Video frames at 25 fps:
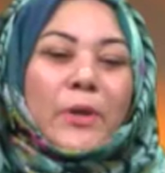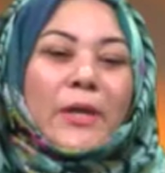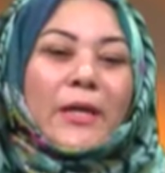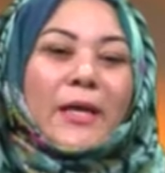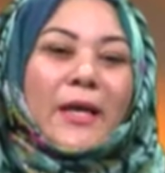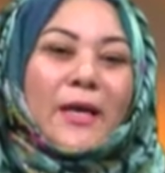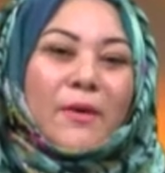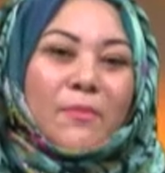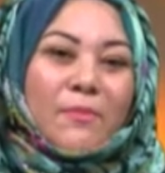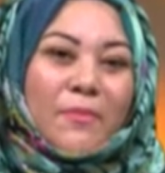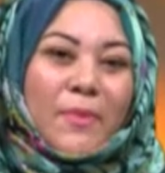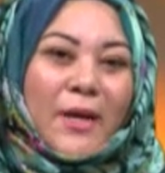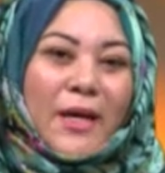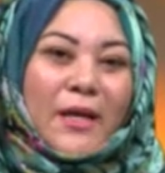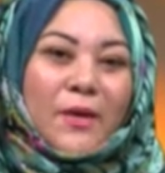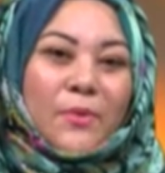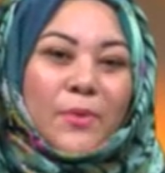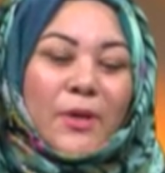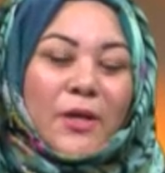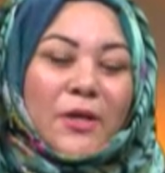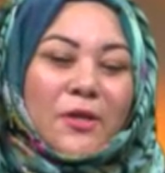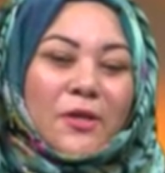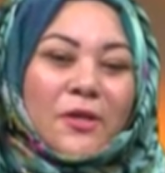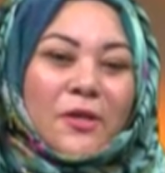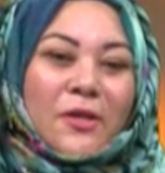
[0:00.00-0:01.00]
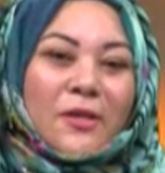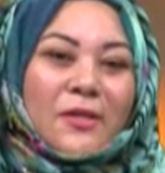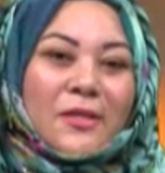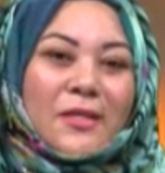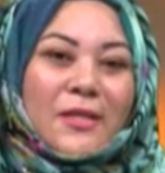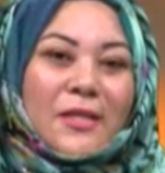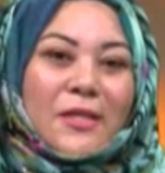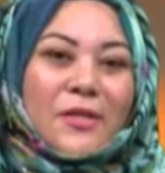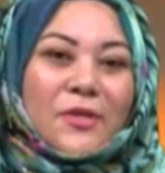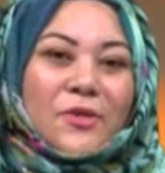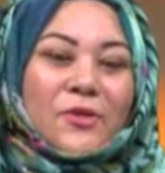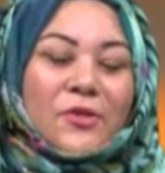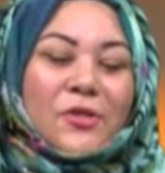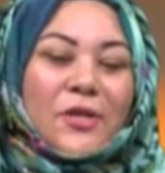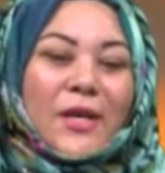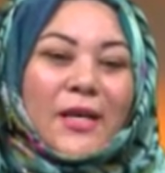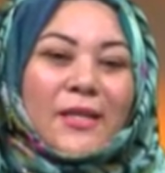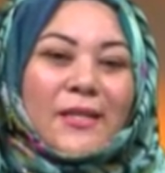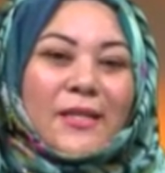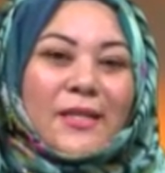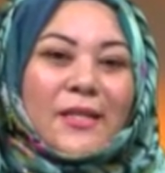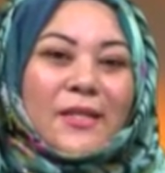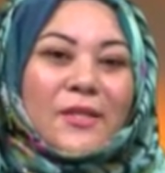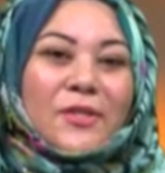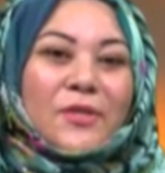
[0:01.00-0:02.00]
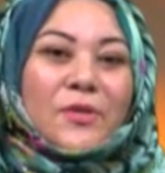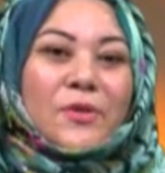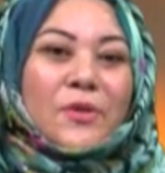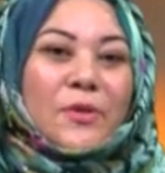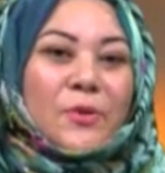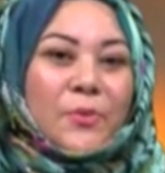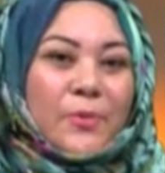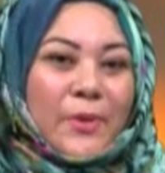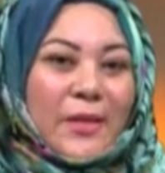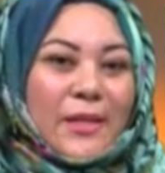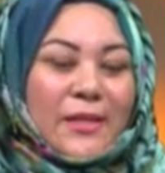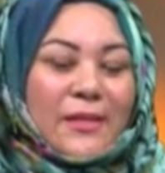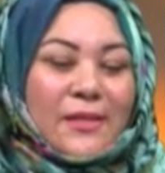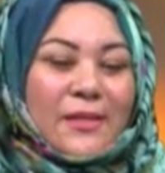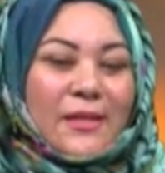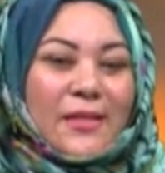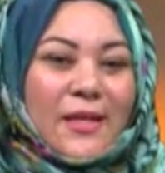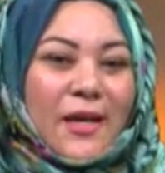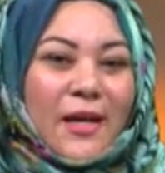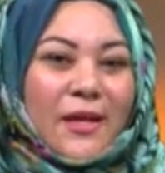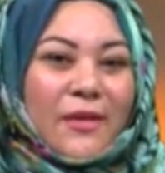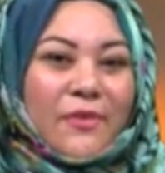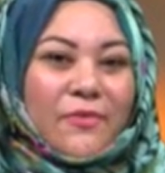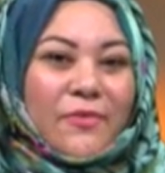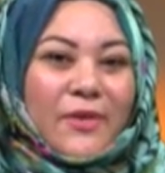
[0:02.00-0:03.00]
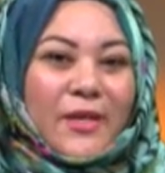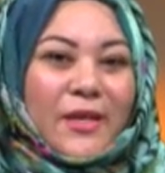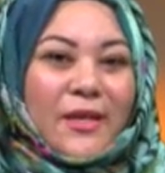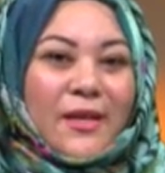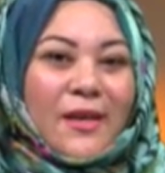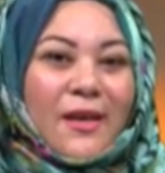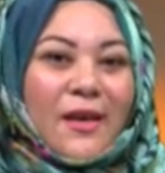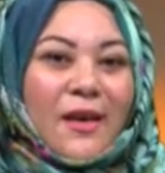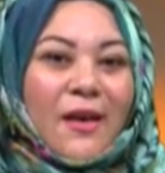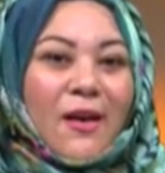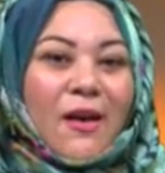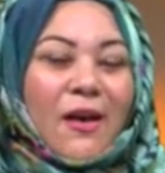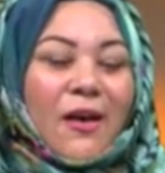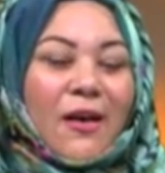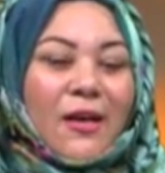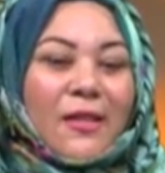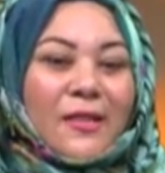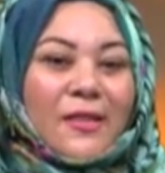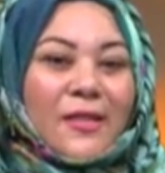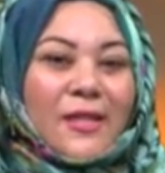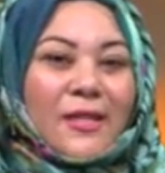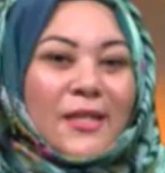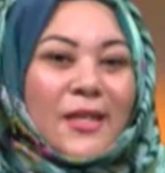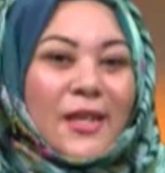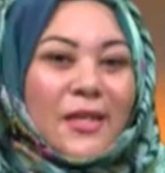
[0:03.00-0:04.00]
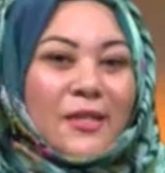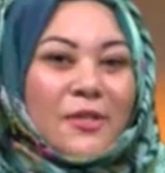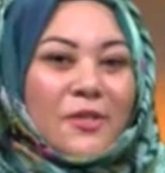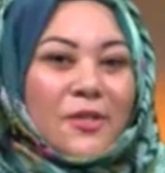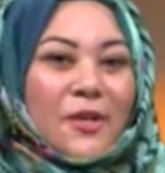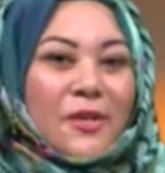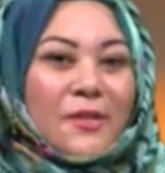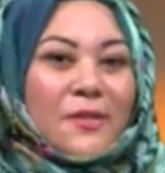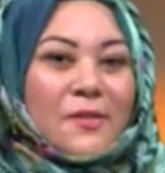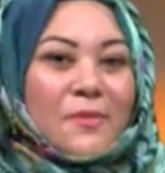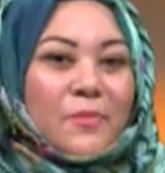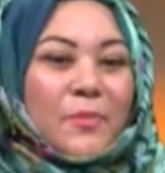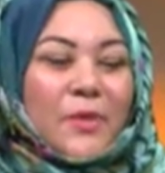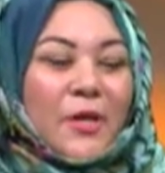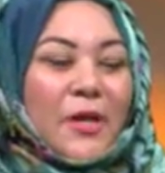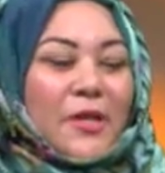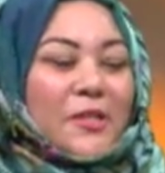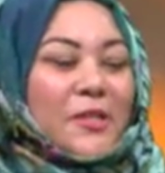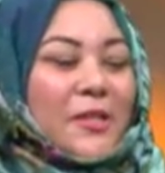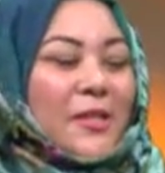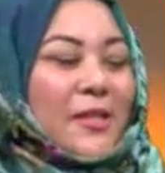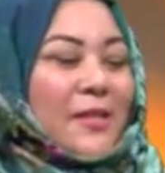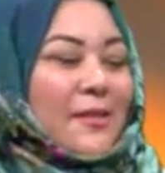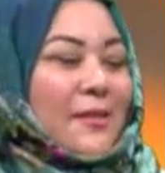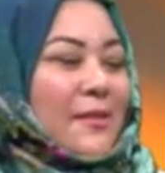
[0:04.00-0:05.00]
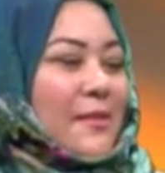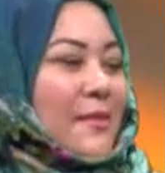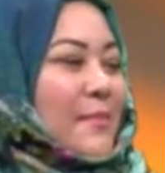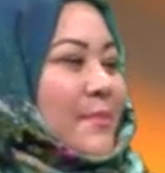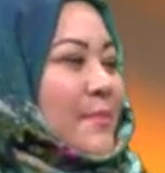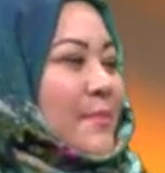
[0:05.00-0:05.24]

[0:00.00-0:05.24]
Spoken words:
when we come back, we're going to continue chatting to Louise Driver on the Red Cross projects.